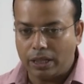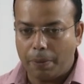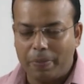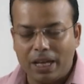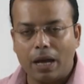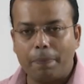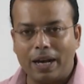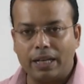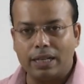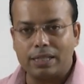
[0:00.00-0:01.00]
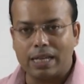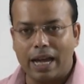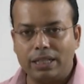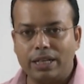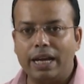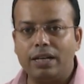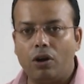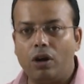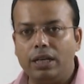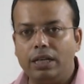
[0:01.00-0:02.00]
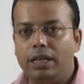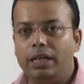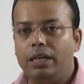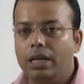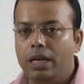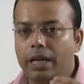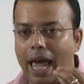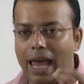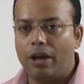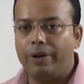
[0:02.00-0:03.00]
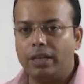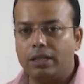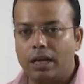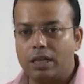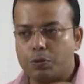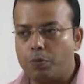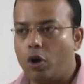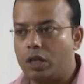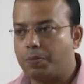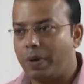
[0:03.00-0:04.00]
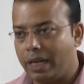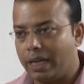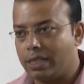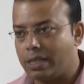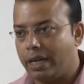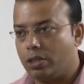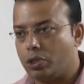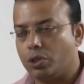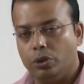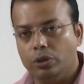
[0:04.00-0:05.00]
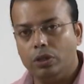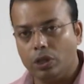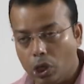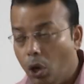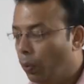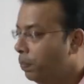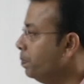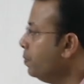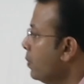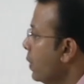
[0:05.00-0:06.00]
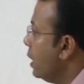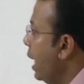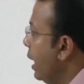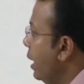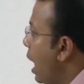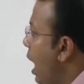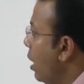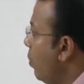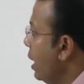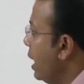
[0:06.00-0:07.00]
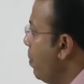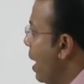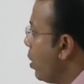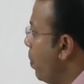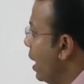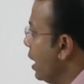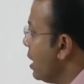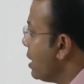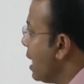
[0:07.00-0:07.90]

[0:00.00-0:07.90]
the bigger particle size and only allowing the small particle size to go. Then unwanted macroparticles